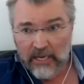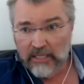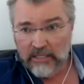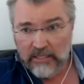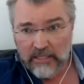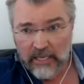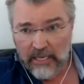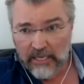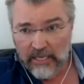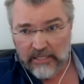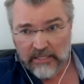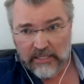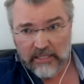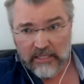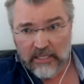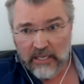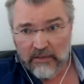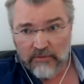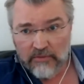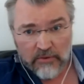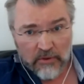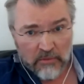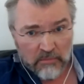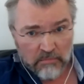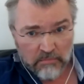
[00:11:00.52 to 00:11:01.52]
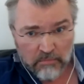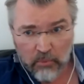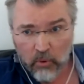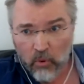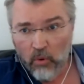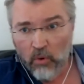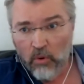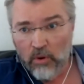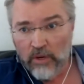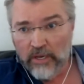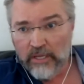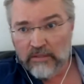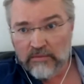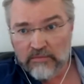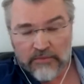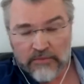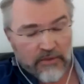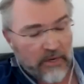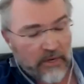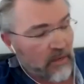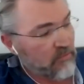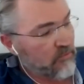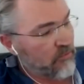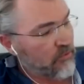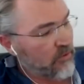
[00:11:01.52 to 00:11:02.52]
yesterday from Paul
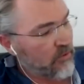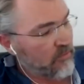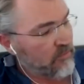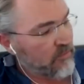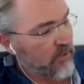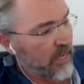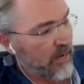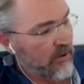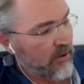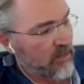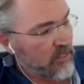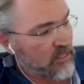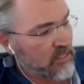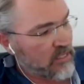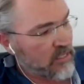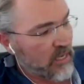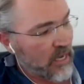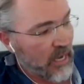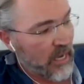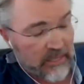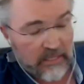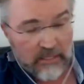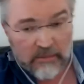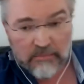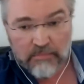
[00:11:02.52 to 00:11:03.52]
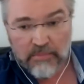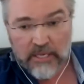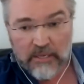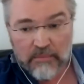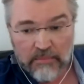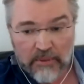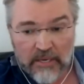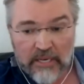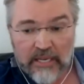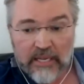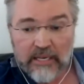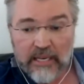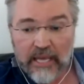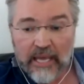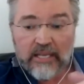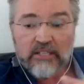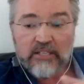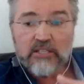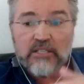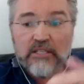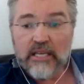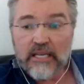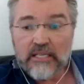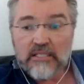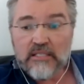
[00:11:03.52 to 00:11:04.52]
and from various other people, and
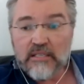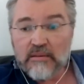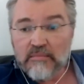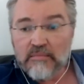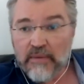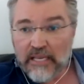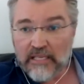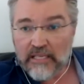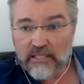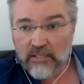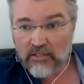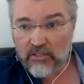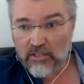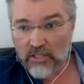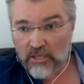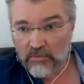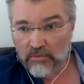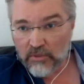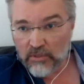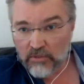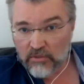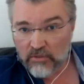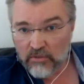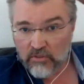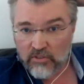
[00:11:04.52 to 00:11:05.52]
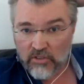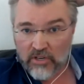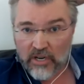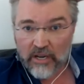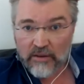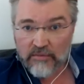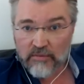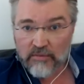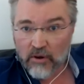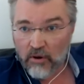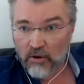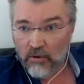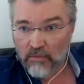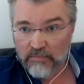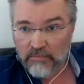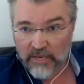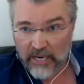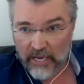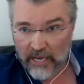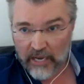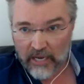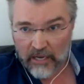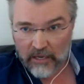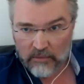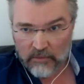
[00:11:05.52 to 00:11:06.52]
actually that's the message I want to drive home
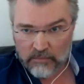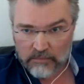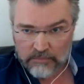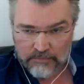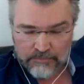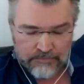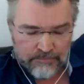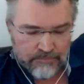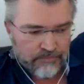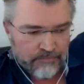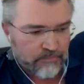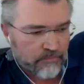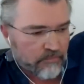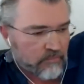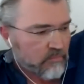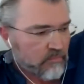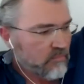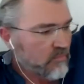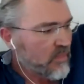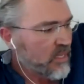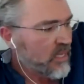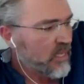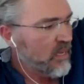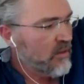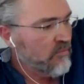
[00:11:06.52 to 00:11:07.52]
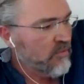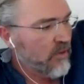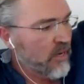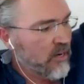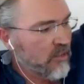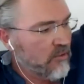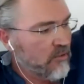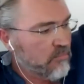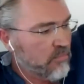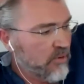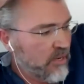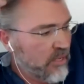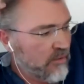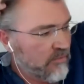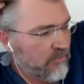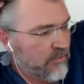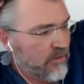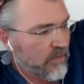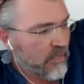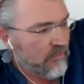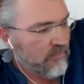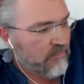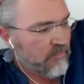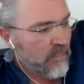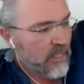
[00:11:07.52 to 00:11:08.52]
now, very
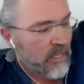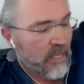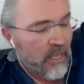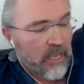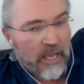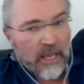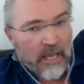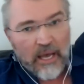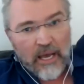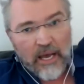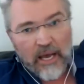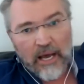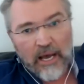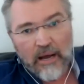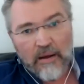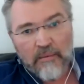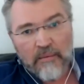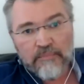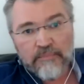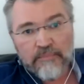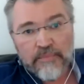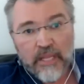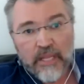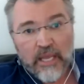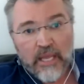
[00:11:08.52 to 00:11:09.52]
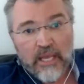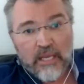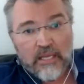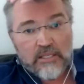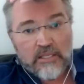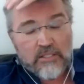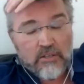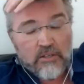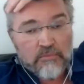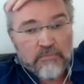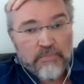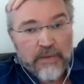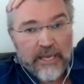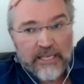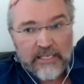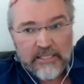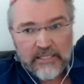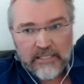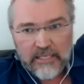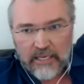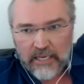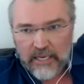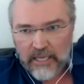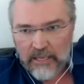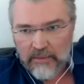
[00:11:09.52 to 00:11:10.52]
briefly. So
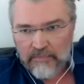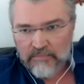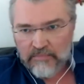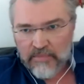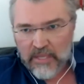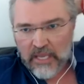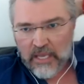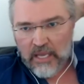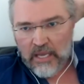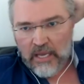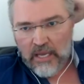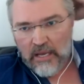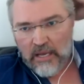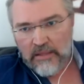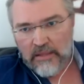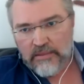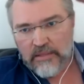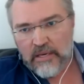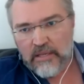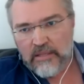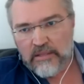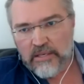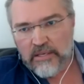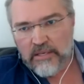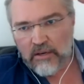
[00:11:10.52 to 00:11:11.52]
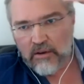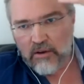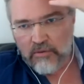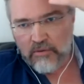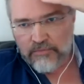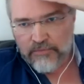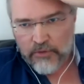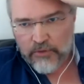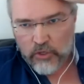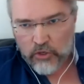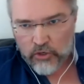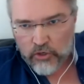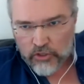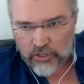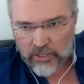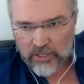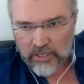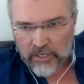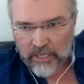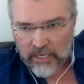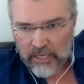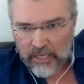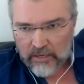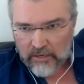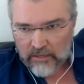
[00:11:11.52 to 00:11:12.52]
basically, the confusion
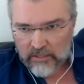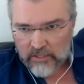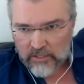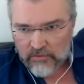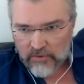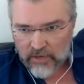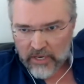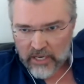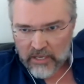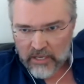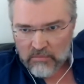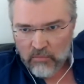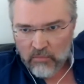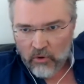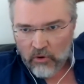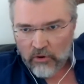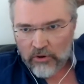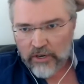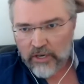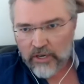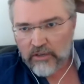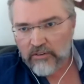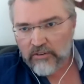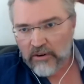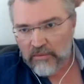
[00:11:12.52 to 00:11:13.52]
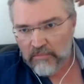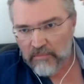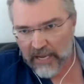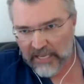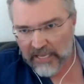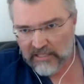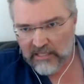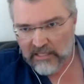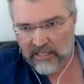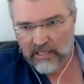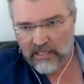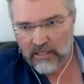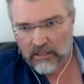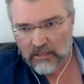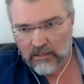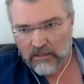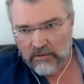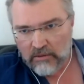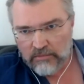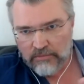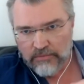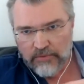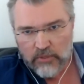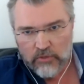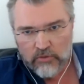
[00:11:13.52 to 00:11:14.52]
here is really more a grammatical
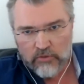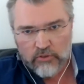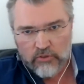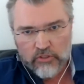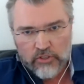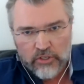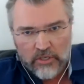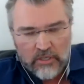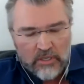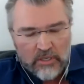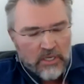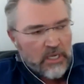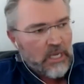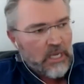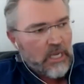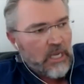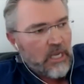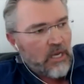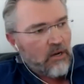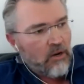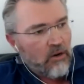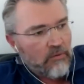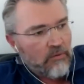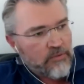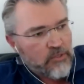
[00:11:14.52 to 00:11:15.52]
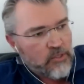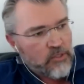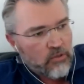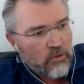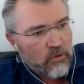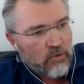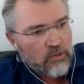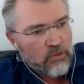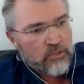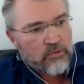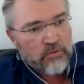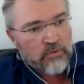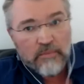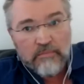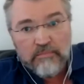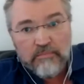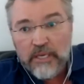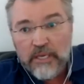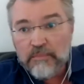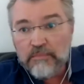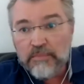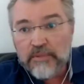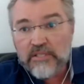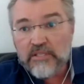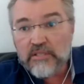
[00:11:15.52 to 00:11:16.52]
confusion of sorts when
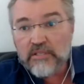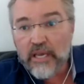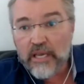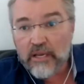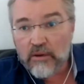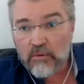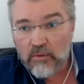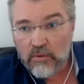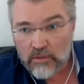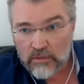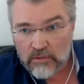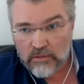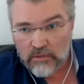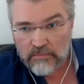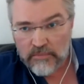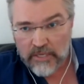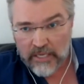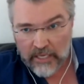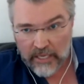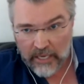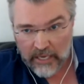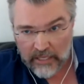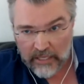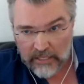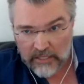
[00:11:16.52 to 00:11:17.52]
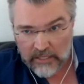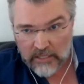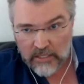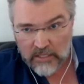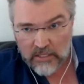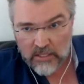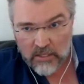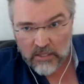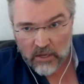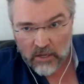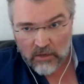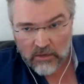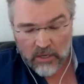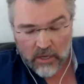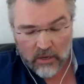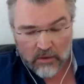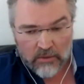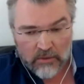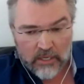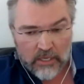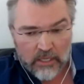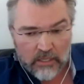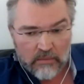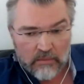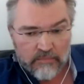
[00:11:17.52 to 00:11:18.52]
people say quantum mechanics is
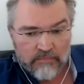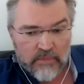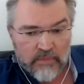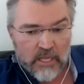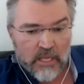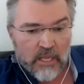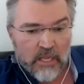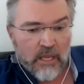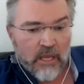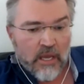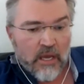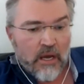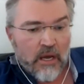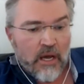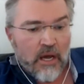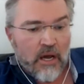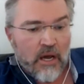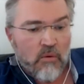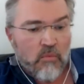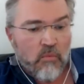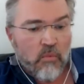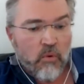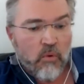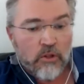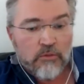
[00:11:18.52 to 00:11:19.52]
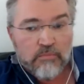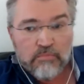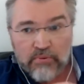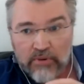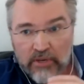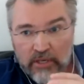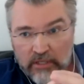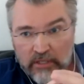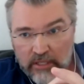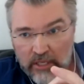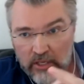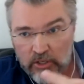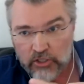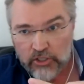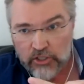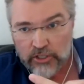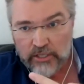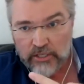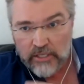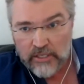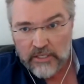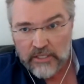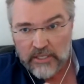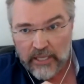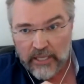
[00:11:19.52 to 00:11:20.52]
non-local. What
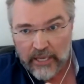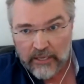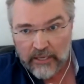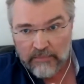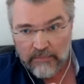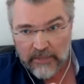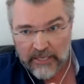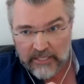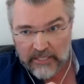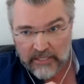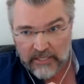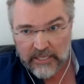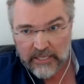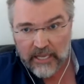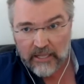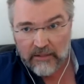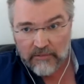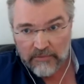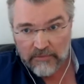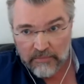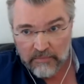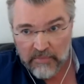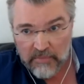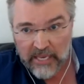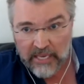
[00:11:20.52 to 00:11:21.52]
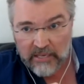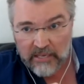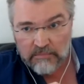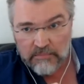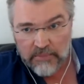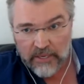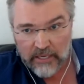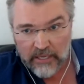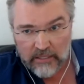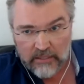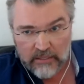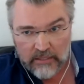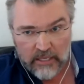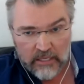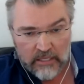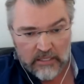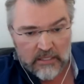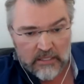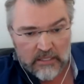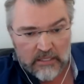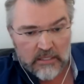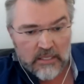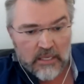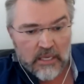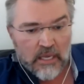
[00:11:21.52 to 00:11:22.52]
practitioners like myself mean by
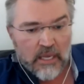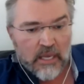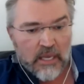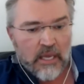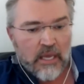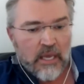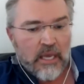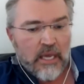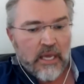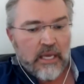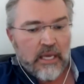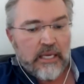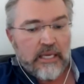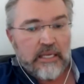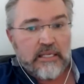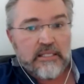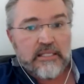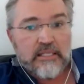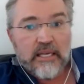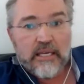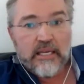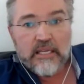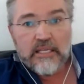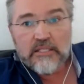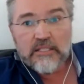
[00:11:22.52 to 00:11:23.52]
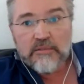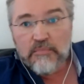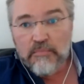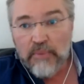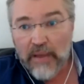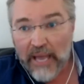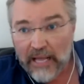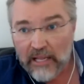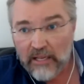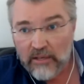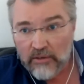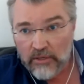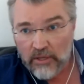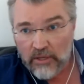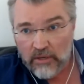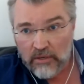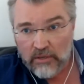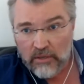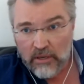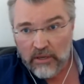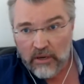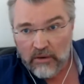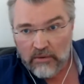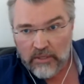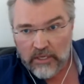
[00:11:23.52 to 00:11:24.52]
this is that it's Bell
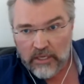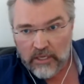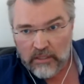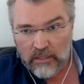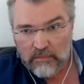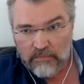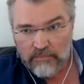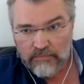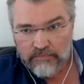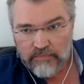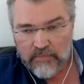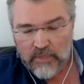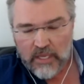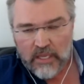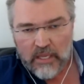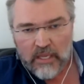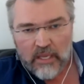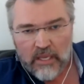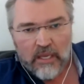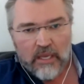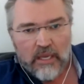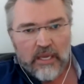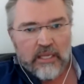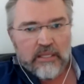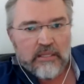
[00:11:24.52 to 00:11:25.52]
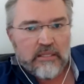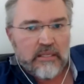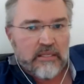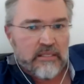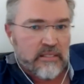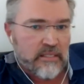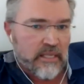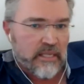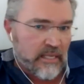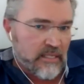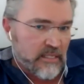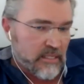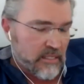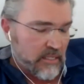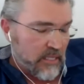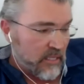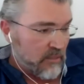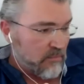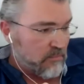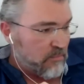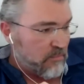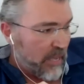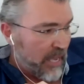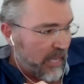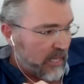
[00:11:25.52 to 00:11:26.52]
non-local, in the sense
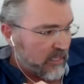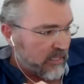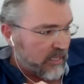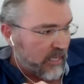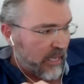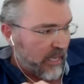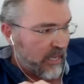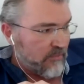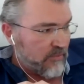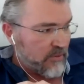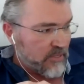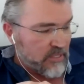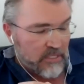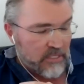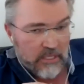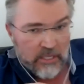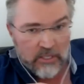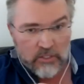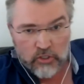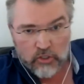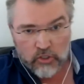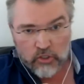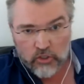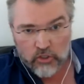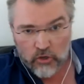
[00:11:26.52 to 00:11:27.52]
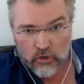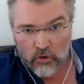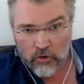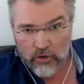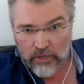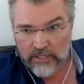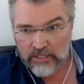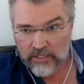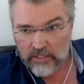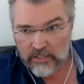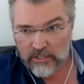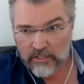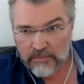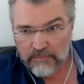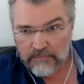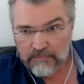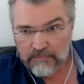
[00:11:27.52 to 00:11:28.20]
that Bell gave us this choice